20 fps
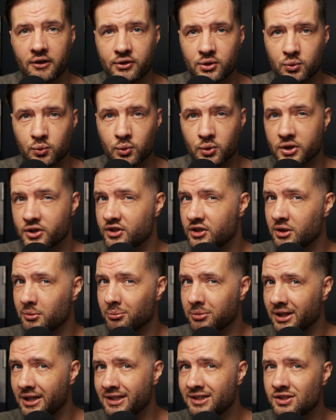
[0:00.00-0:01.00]
afterwards in a
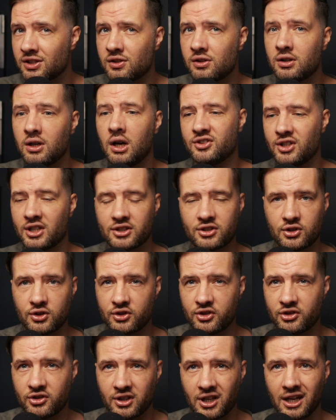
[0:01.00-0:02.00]
Blender just to
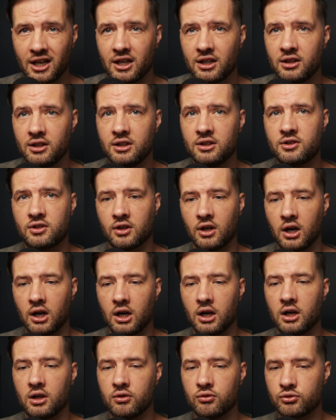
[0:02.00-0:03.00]
scale it,
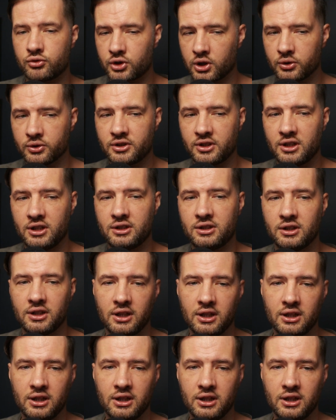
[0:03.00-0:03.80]
rotate